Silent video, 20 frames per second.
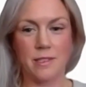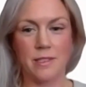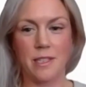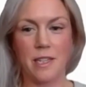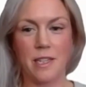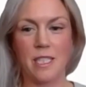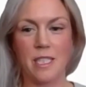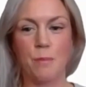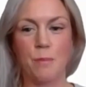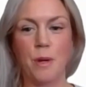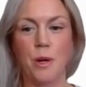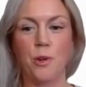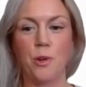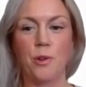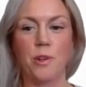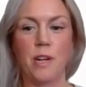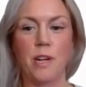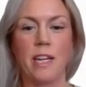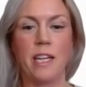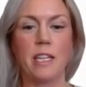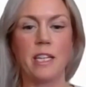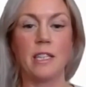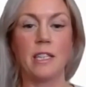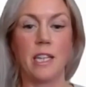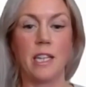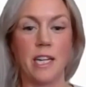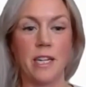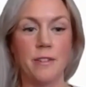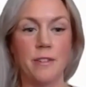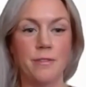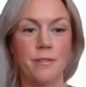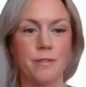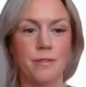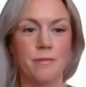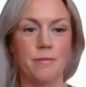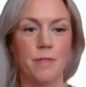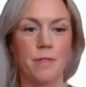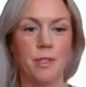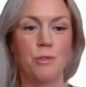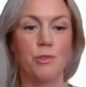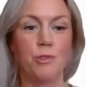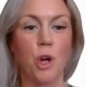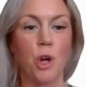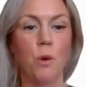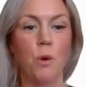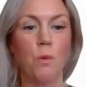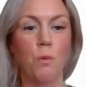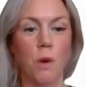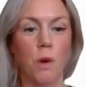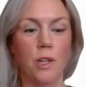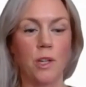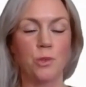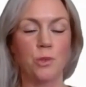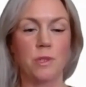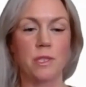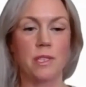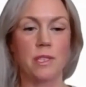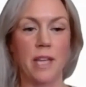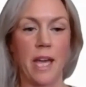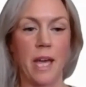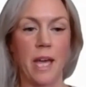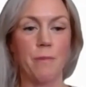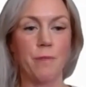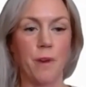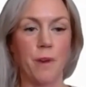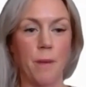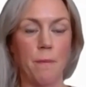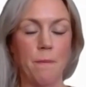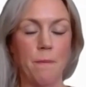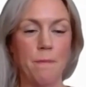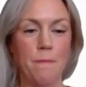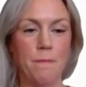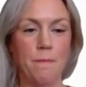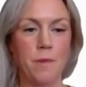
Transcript: It's about creating a life you don't want to escape from.